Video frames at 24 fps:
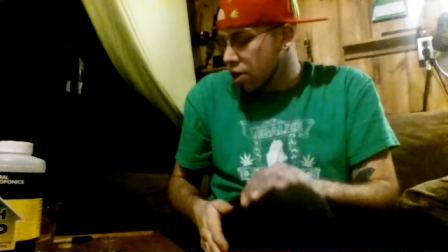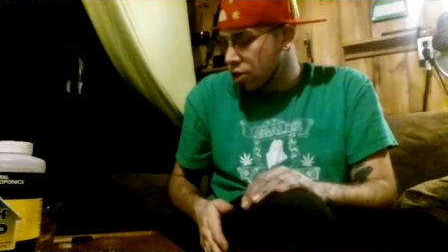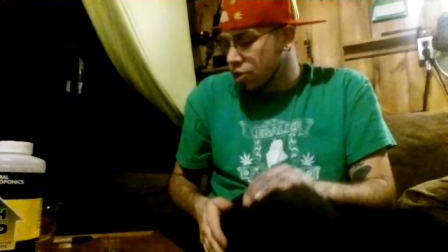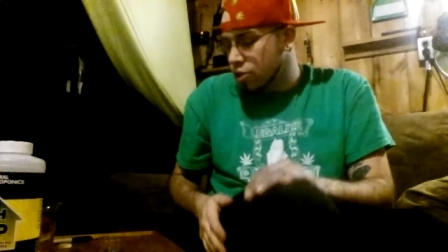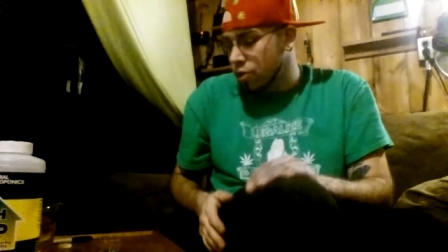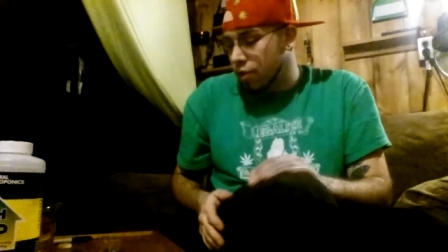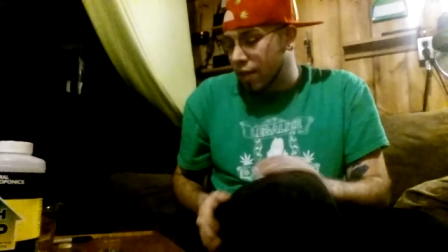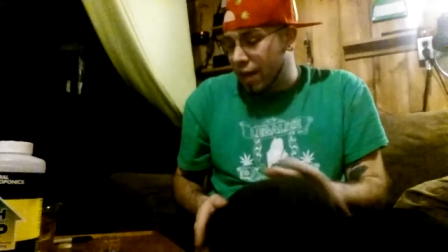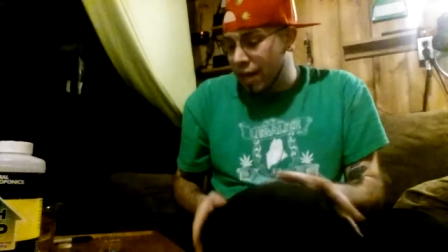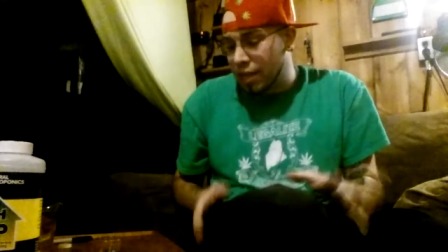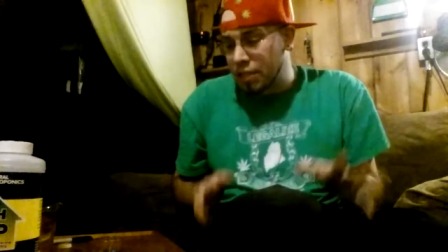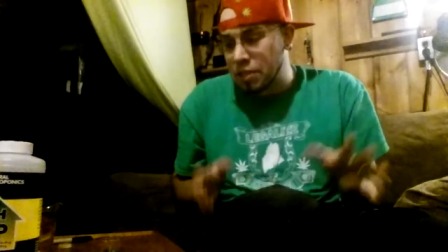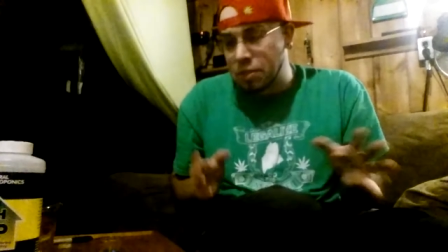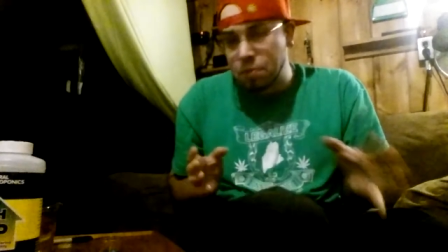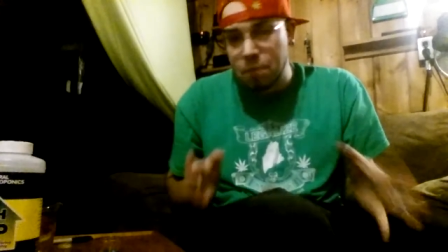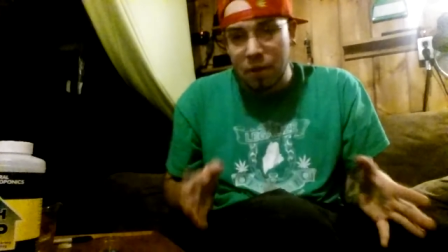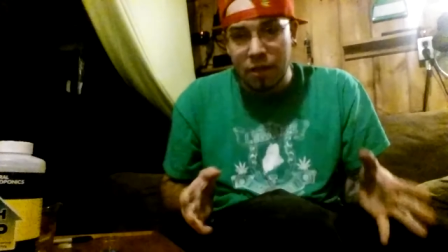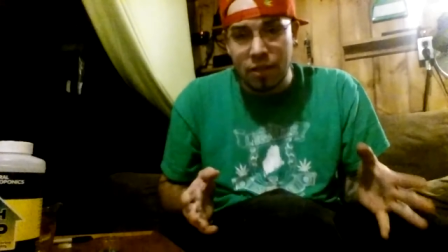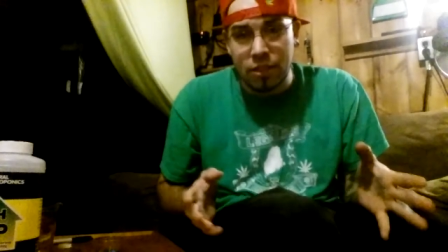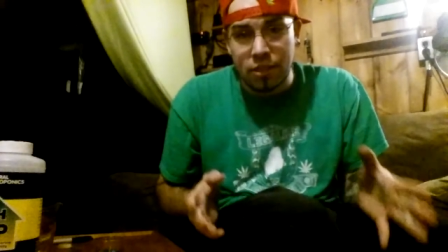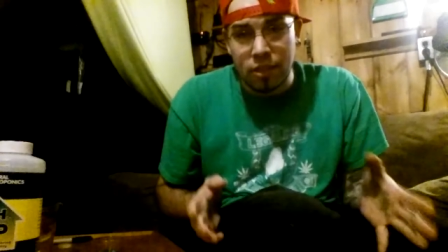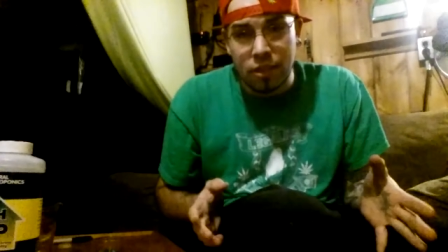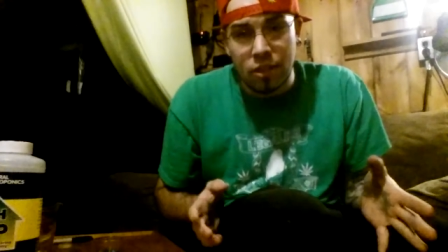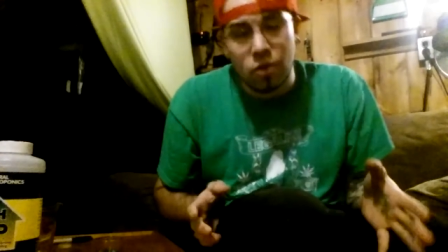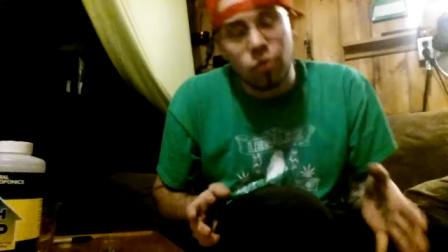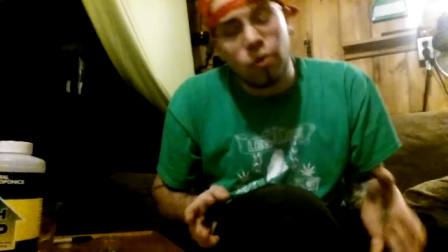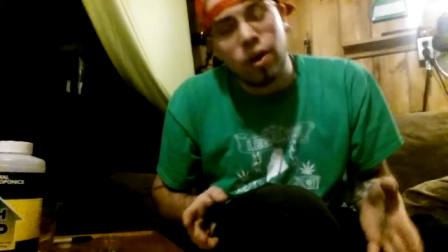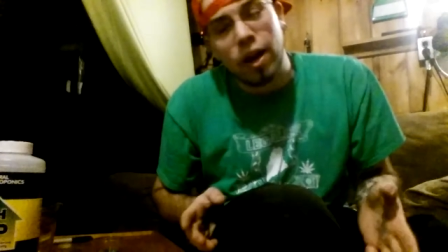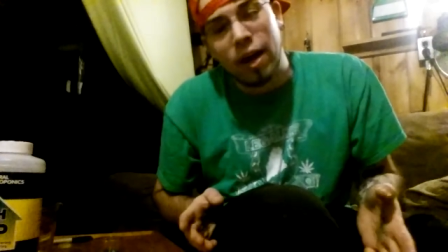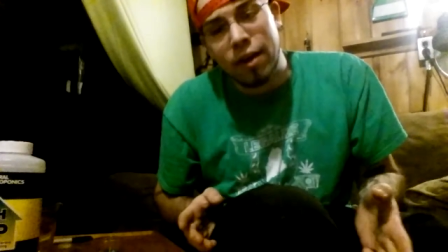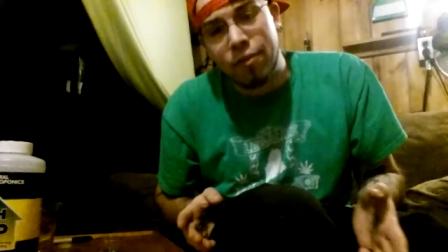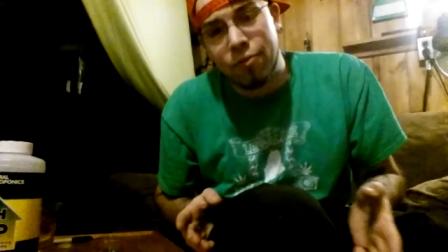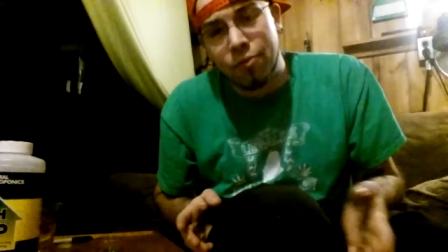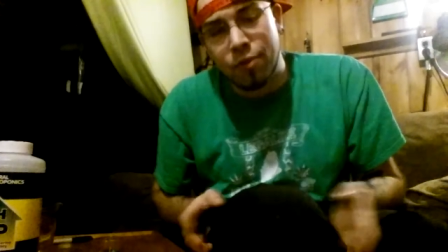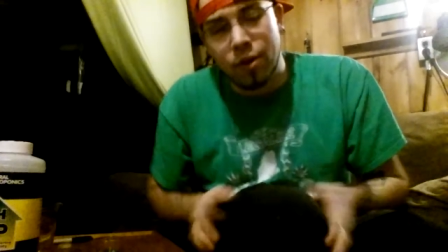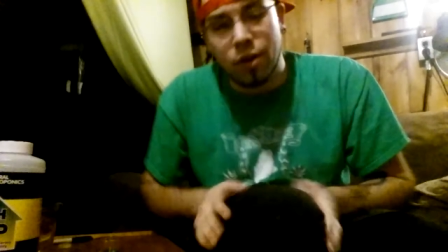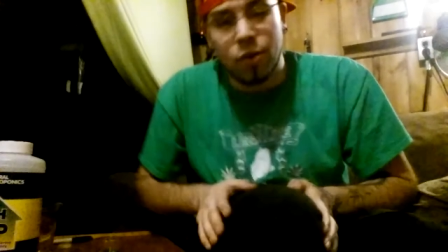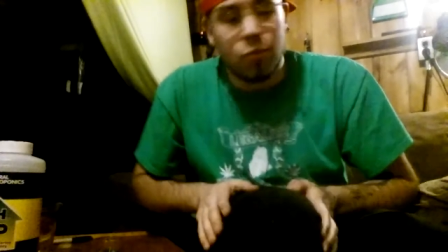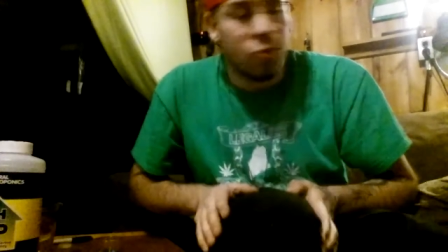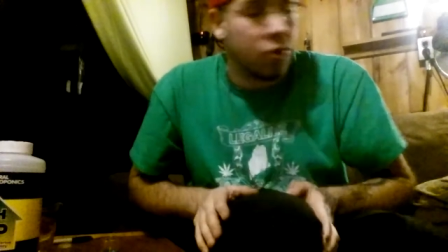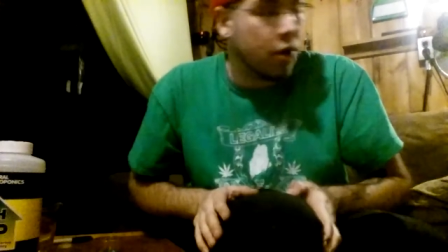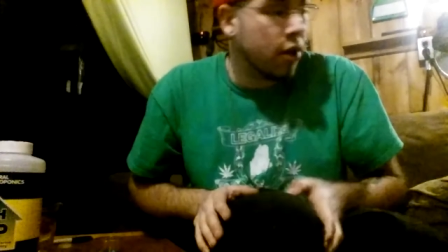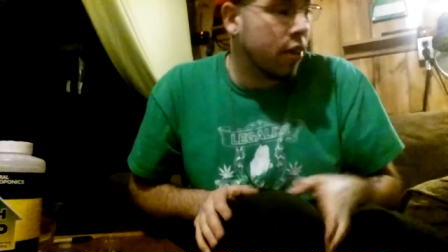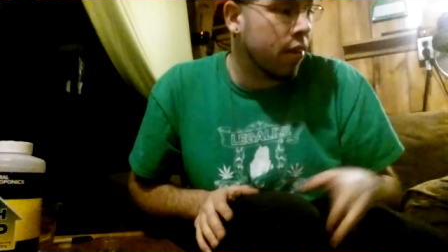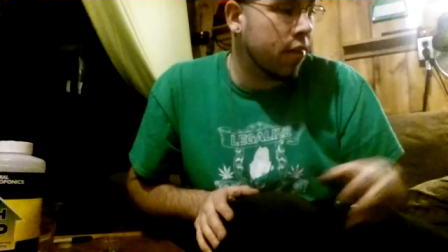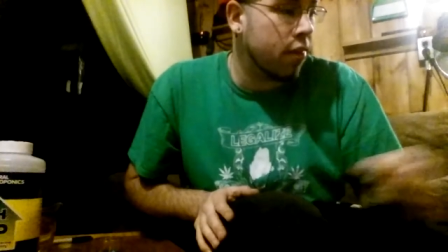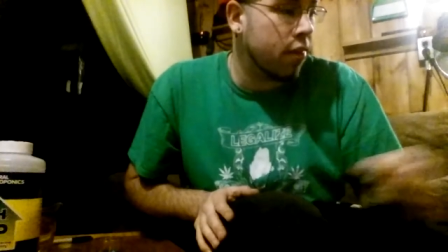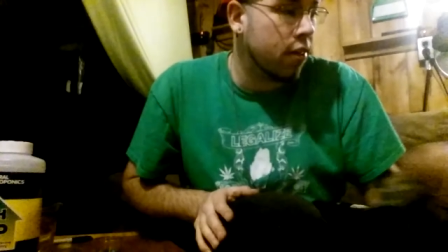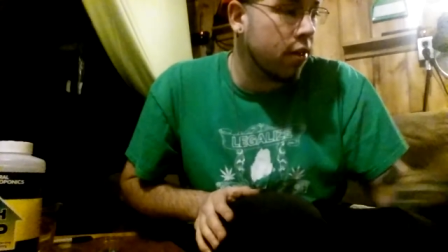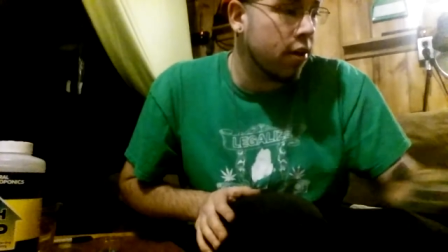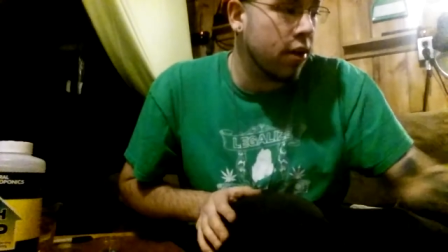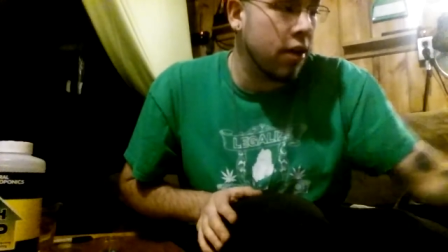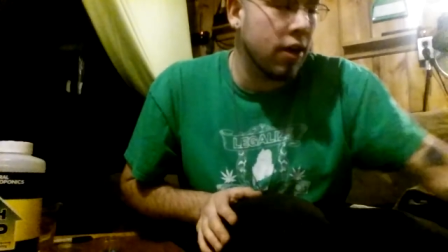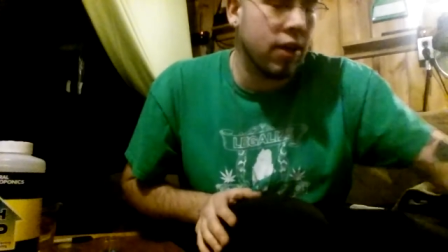So that's basically what I feed with.